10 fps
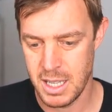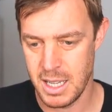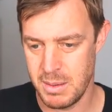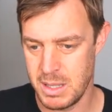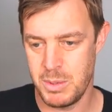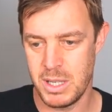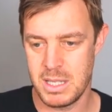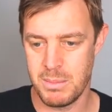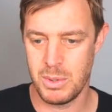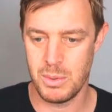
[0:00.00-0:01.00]
It's a pretty
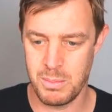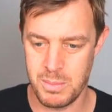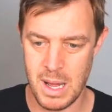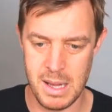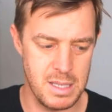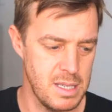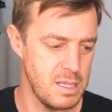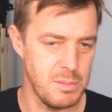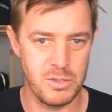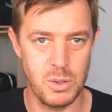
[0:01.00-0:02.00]
simple
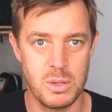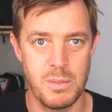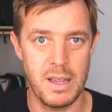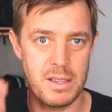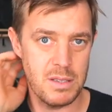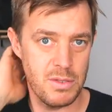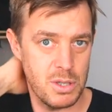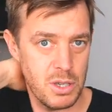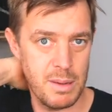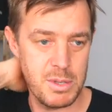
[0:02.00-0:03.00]
system. I've talked about this a few
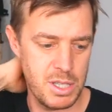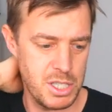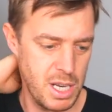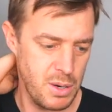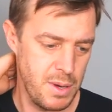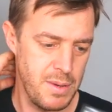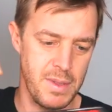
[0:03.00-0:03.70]
times on the channel,